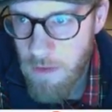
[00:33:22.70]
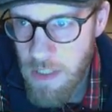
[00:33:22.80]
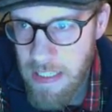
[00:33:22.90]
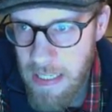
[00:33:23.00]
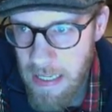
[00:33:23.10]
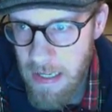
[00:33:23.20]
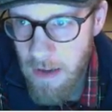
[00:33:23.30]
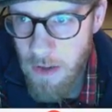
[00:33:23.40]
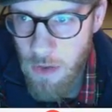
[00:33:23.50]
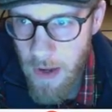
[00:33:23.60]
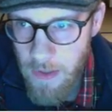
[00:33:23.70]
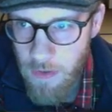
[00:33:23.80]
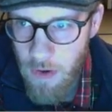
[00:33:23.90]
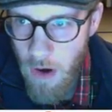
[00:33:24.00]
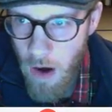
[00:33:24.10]
T
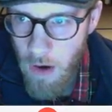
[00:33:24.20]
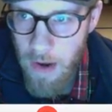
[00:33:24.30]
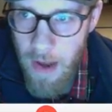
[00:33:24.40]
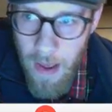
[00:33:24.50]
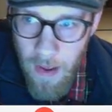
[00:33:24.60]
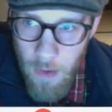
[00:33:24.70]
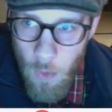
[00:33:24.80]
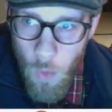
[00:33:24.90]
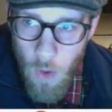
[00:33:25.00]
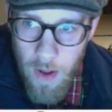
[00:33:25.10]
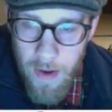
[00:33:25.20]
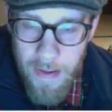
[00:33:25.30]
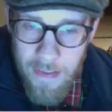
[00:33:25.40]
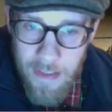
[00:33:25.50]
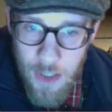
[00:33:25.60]
transfer RNA? What is it